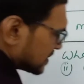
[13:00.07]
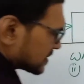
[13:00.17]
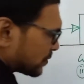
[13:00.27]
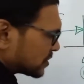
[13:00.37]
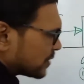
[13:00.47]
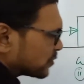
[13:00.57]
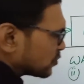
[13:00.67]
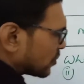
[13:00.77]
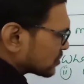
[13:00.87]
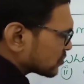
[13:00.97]
suppose m2
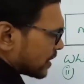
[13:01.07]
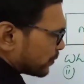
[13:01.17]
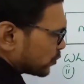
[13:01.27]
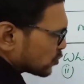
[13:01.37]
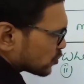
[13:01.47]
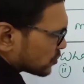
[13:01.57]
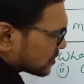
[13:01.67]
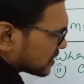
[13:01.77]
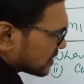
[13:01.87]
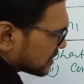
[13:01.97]
also push
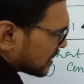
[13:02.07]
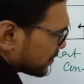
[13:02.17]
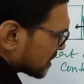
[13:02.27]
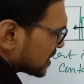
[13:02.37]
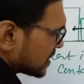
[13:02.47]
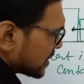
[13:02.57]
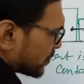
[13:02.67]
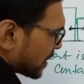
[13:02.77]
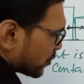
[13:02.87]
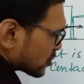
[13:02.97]
m3
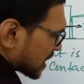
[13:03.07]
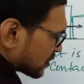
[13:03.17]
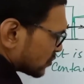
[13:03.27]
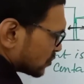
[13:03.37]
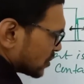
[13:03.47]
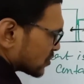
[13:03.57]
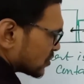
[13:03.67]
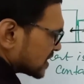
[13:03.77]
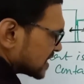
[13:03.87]
by force r2. So this